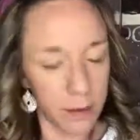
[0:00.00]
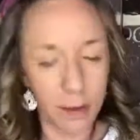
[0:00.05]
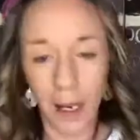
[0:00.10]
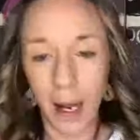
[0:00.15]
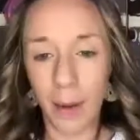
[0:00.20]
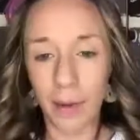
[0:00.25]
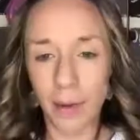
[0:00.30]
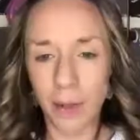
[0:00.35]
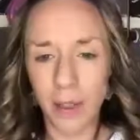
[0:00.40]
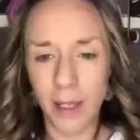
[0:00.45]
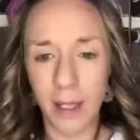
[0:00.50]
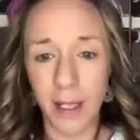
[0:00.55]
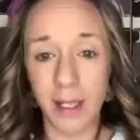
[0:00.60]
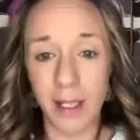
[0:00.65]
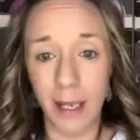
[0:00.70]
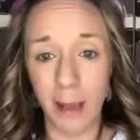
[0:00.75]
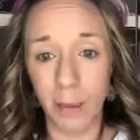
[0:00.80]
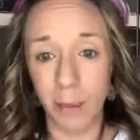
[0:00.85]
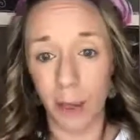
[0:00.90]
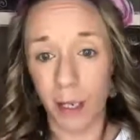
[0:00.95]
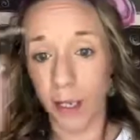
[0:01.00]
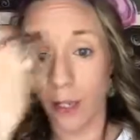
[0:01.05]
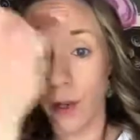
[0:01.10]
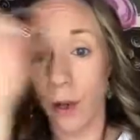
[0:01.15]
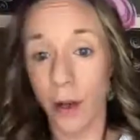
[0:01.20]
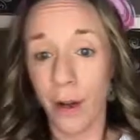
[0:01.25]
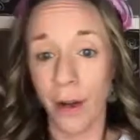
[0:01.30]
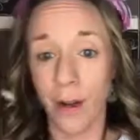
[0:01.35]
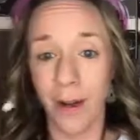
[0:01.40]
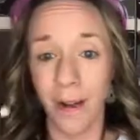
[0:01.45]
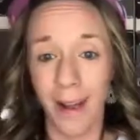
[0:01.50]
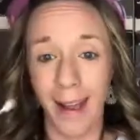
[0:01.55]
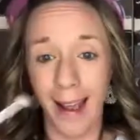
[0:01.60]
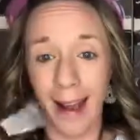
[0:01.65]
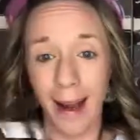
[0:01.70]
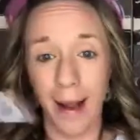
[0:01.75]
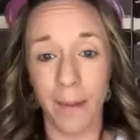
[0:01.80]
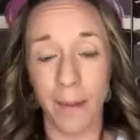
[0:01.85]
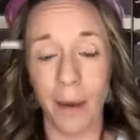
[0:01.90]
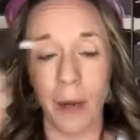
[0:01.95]
I was using the same brush and
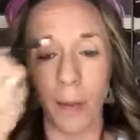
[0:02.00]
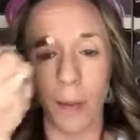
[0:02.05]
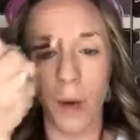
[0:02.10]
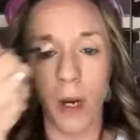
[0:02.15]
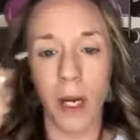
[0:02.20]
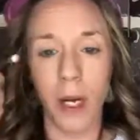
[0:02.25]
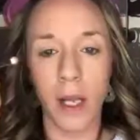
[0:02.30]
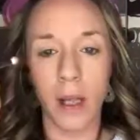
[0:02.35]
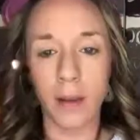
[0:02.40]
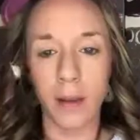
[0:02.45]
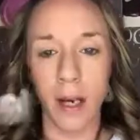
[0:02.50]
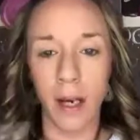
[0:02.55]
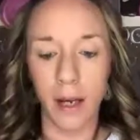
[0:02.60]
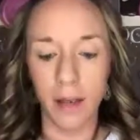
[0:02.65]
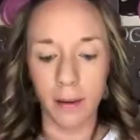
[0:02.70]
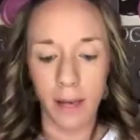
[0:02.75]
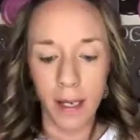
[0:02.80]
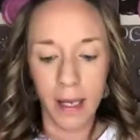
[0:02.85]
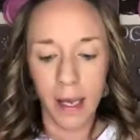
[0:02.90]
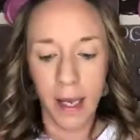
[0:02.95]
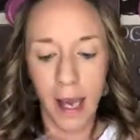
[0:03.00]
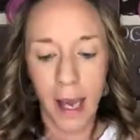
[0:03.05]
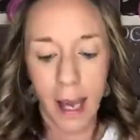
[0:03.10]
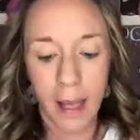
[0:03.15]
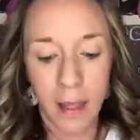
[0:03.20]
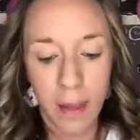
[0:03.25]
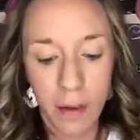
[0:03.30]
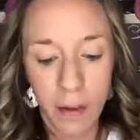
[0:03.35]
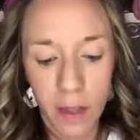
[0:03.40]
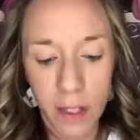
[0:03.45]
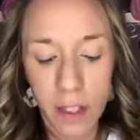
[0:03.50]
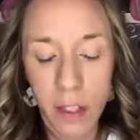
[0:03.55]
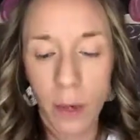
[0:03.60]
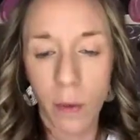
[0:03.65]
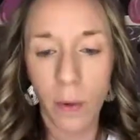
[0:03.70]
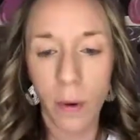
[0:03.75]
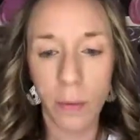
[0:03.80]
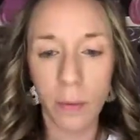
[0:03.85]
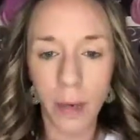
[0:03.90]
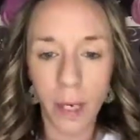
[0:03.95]
I put one color on. I literally took
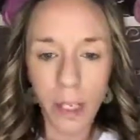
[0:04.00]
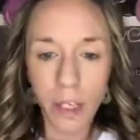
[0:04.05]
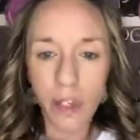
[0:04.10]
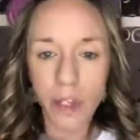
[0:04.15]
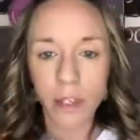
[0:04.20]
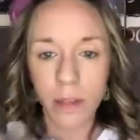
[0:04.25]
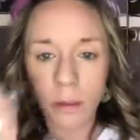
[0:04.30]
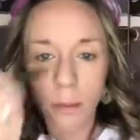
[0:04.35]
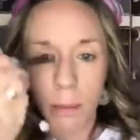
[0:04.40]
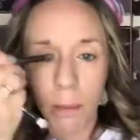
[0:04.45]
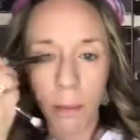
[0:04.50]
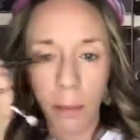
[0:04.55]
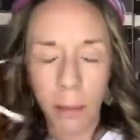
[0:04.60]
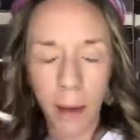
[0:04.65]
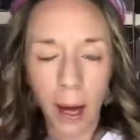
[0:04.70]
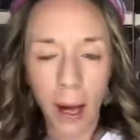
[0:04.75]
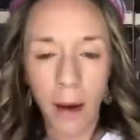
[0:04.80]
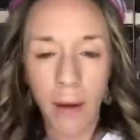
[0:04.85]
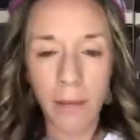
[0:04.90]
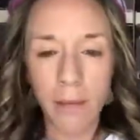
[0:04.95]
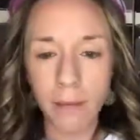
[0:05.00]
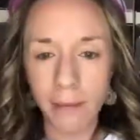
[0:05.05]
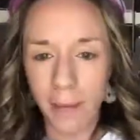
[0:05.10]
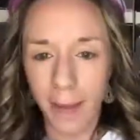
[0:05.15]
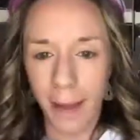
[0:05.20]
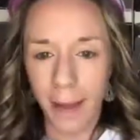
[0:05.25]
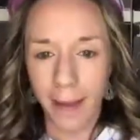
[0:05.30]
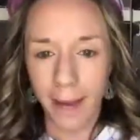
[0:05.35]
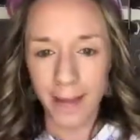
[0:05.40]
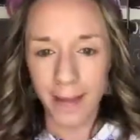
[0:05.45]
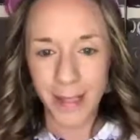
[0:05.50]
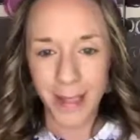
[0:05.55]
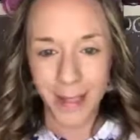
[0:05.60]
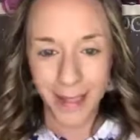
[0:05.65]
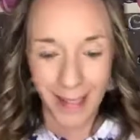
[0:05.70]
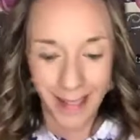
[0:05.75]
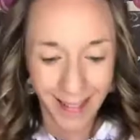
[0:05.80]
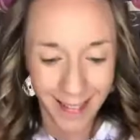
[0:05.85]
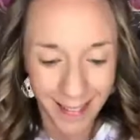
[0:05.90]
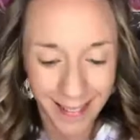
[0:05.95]
one brush, brown, and that was
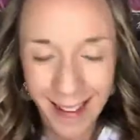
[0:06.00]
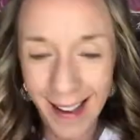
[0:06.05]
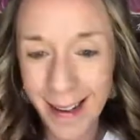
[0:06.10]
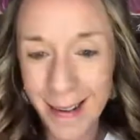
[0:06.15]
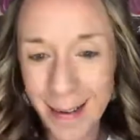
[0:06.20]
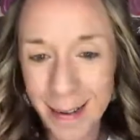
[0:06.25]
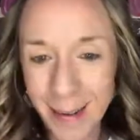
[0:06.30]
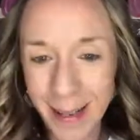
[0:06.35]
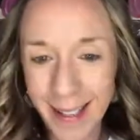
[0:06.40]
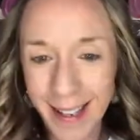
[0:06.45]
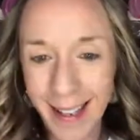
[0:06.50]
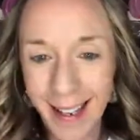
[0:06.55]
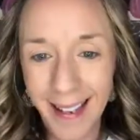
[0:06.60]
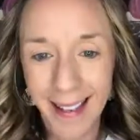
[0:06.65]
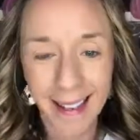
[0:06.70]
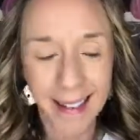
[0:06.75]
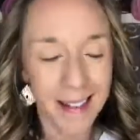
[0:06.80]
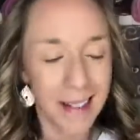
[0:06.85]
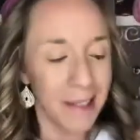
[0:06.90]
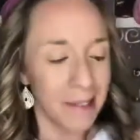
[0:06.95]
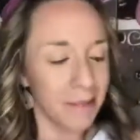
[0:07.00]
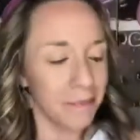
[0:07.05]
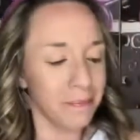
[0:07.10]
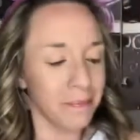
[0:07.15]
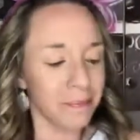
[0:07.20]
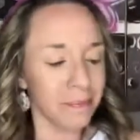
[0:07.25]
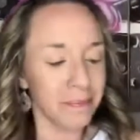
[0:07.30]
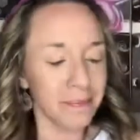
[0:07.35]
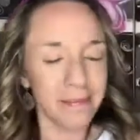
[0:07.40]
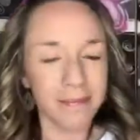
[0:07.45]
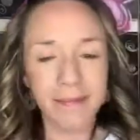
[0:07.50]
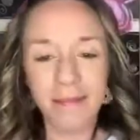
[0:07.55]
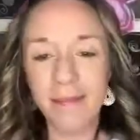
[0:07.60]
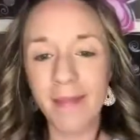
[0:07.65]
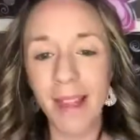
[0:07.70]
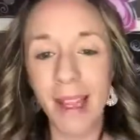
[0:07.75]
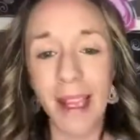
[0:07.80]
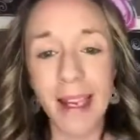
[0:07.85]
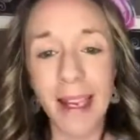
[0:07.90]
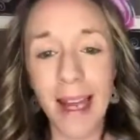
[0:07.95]
it. And that was my day.
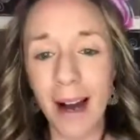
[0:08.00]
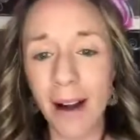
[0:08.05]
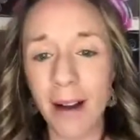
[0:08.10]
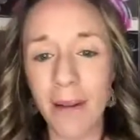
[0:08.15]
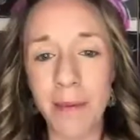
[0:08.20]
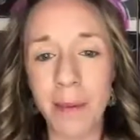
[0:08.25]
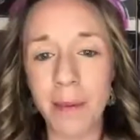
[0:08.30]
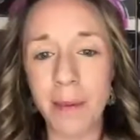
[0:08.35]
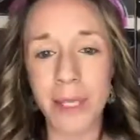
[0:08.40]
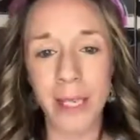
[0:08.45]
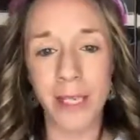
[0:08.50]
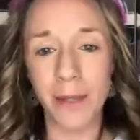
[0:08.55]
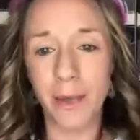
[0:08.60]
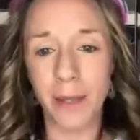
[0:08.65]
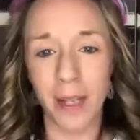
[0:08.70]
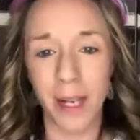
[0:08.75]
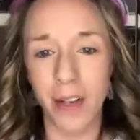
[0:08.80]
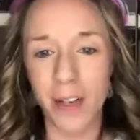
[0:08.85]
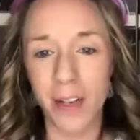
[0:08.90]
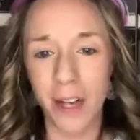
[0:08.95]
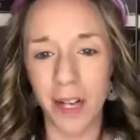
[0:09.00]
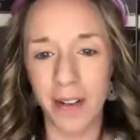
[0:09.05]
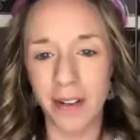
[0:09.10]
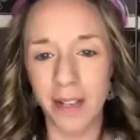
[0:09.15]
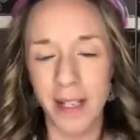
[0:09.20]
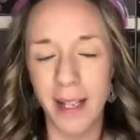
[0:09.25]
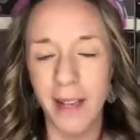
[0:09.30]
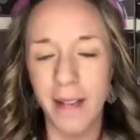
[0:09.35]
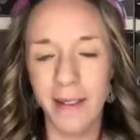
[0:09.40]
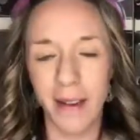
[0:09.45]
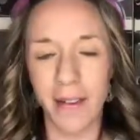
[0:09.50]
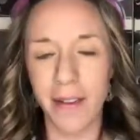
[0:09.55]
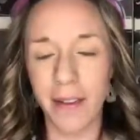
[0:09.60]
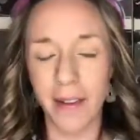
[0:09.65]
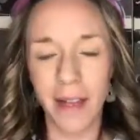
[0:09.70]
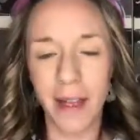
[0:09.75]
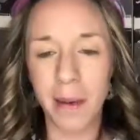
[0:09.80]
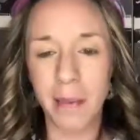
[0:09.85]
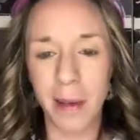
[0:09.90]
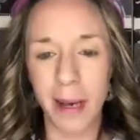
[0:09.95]
And now I'm obsessed with eyeshadows. I love
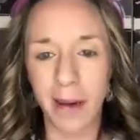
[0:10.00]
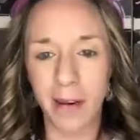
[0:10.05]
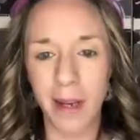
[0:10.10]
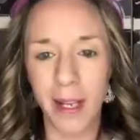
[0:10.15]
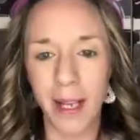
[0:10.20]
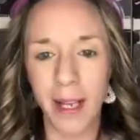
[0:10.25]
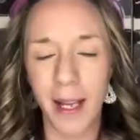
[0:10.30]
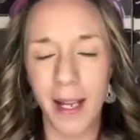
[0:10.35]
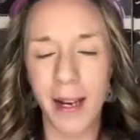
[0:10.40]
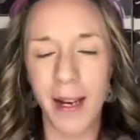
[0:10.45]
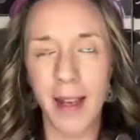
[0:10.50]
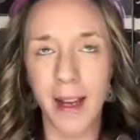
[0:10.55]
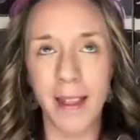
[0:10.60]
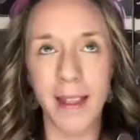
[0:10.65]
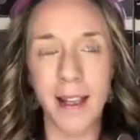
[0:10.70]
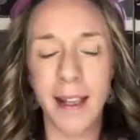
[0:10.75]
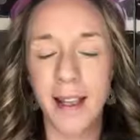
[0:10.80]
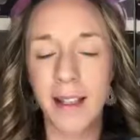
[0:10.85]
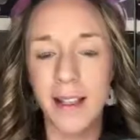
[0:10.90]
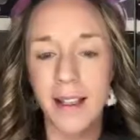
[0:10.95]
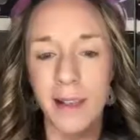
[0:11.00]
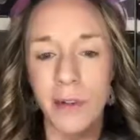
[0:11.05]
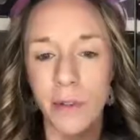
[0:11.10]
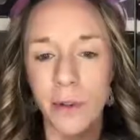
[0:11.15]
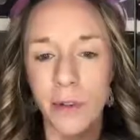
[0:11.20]
everything about it. And I think it's